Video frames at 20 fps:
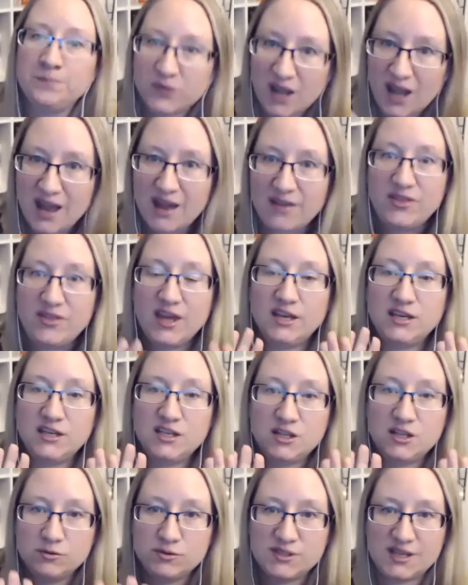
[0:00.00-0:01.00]
And then
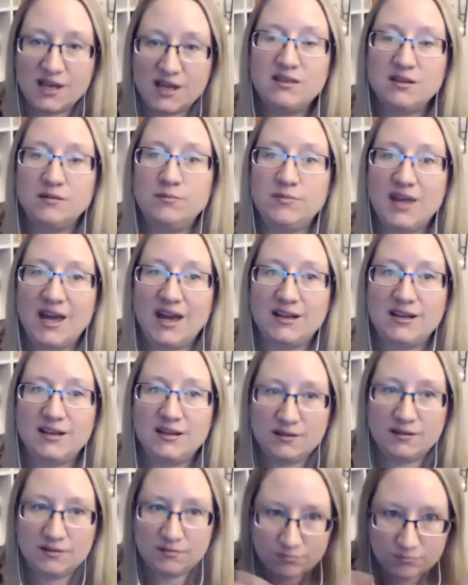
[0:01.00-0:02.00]
you send them that
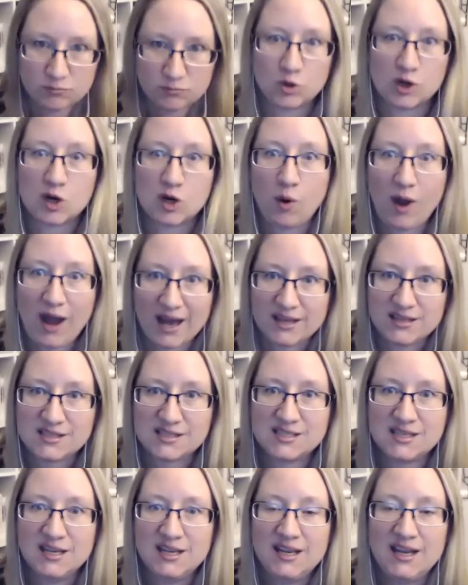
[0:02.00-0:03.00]

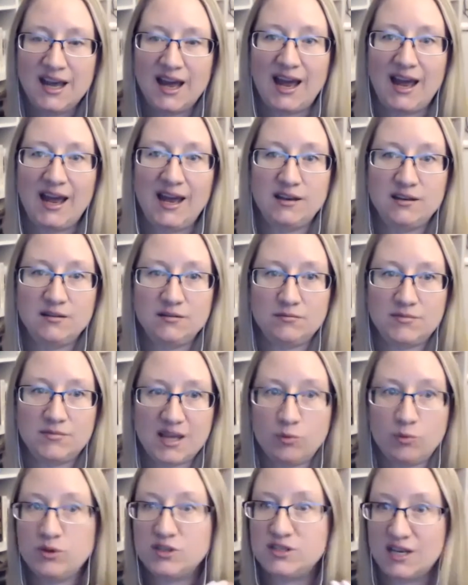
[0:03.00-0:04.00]
request and they
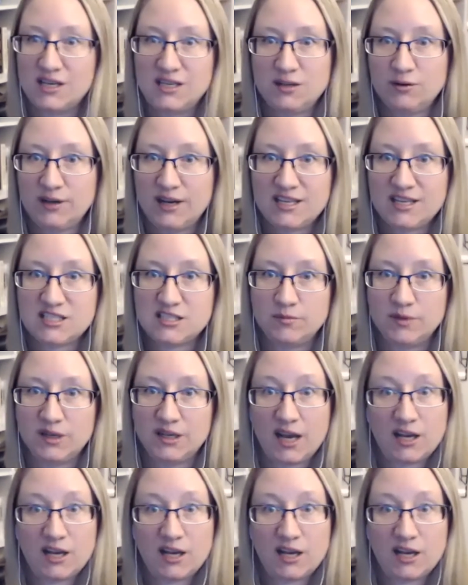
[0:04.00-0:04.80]
will send you an estimate.